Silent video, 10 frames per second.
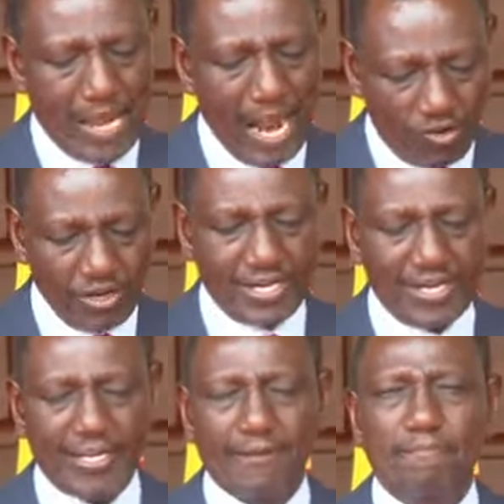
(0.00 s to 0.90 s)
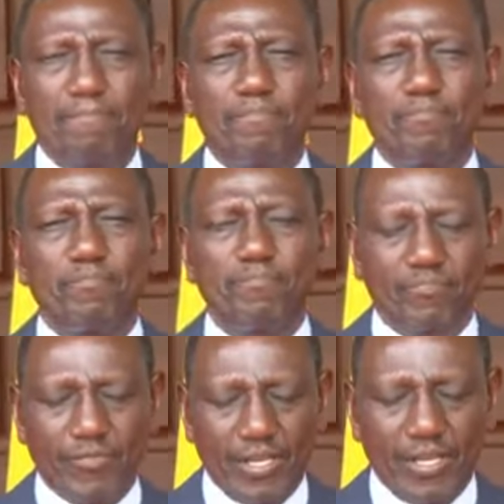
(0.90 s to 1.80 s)
Accordingly,
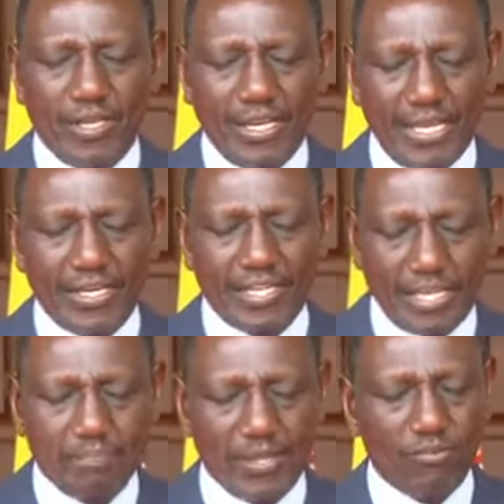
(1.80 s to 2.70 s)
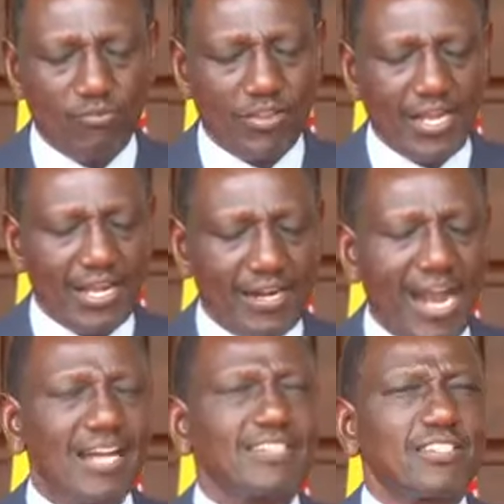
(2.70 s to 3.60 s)
in keeping with the
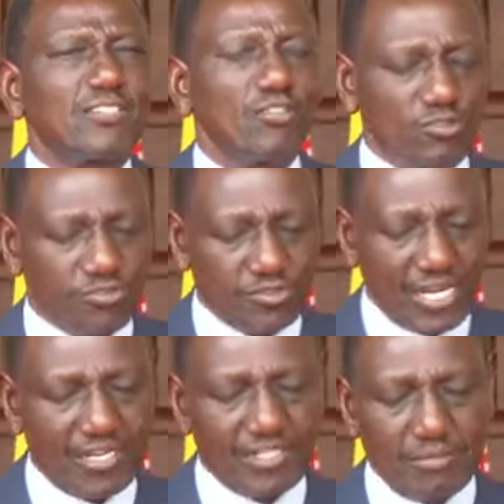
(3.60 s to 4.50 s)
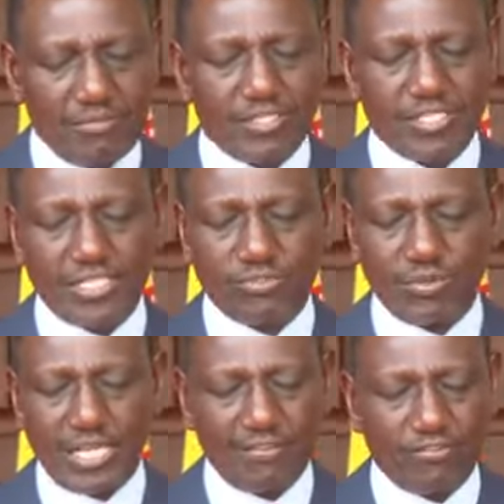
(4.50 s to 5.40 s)
enhanced austerity measures
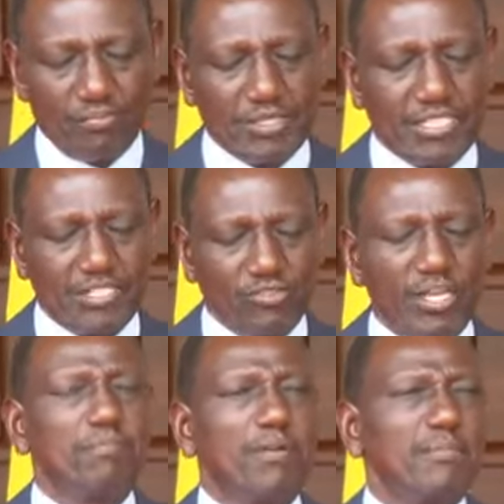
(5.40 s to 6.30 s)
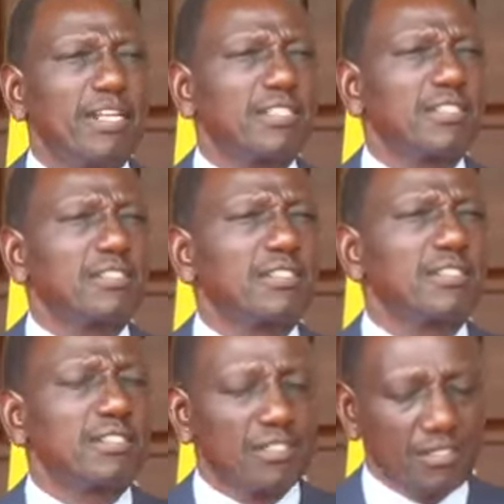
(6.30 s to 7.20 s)
we have committed to implement
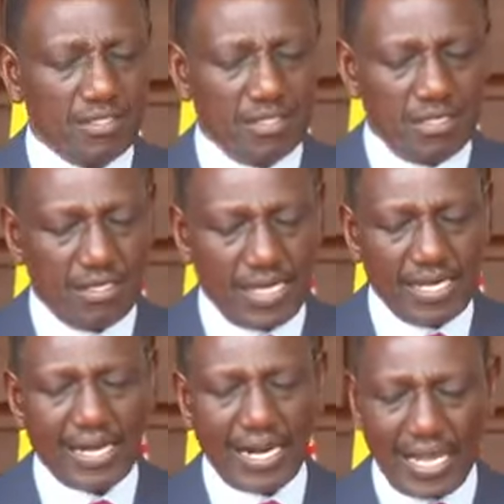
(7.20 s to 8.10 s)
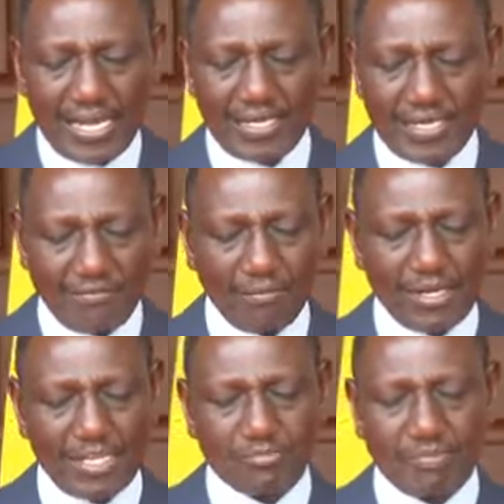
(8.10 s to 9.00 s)
and align government
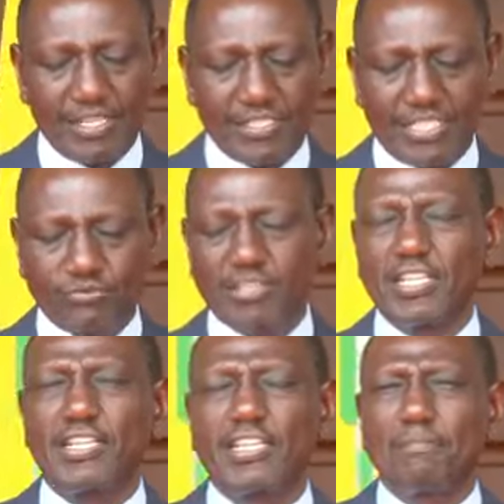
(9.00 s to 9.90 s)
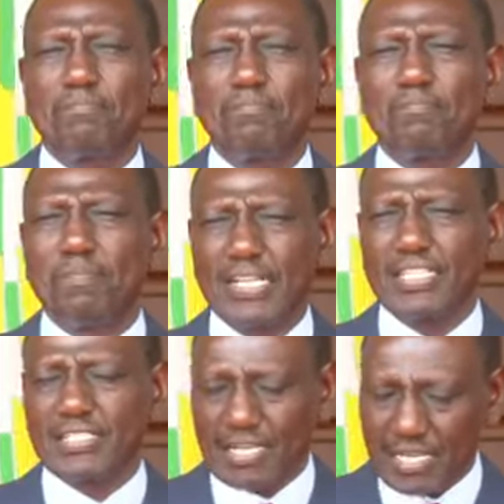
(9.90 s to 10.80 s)
expenditures within the
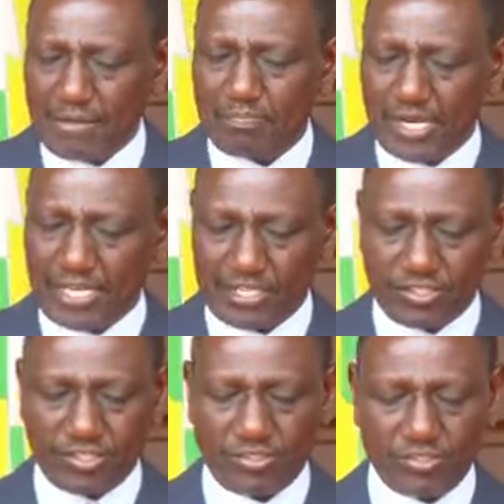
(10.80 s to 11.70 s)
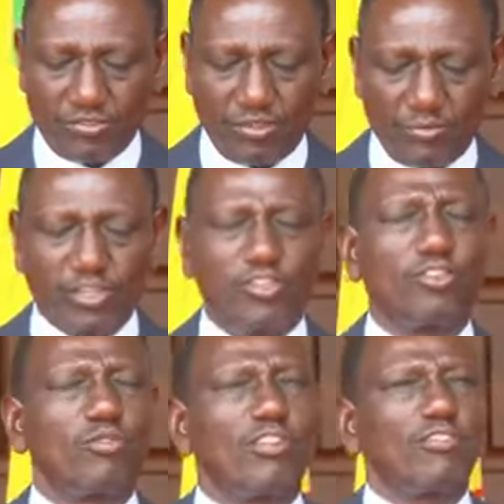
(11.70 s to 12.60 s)
budgetary implications of the
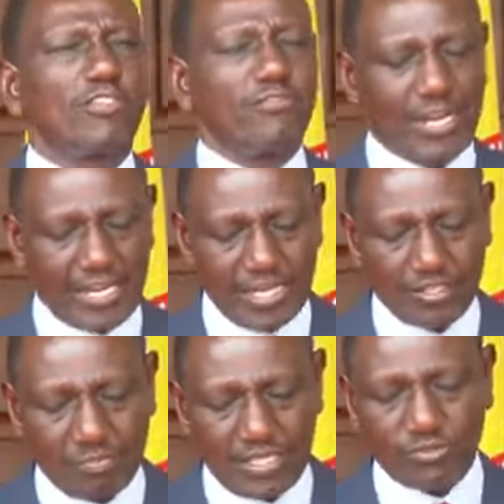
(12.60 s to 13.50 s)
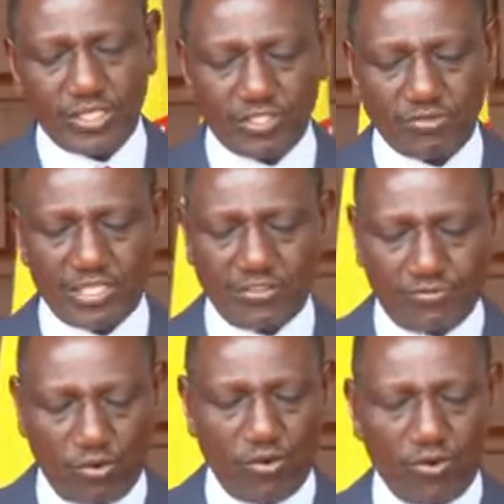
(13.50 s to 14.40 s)
withdrawal of the Finance Bill
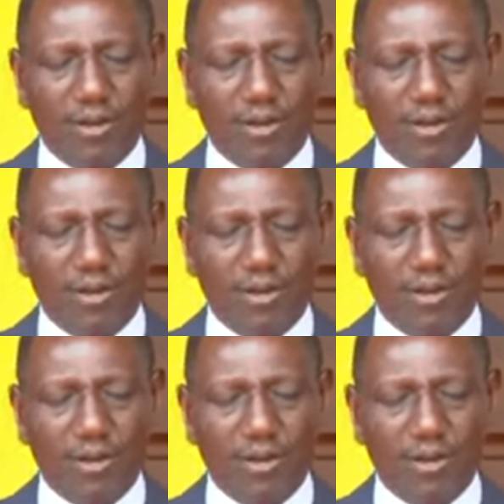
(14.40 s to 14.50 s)
2024,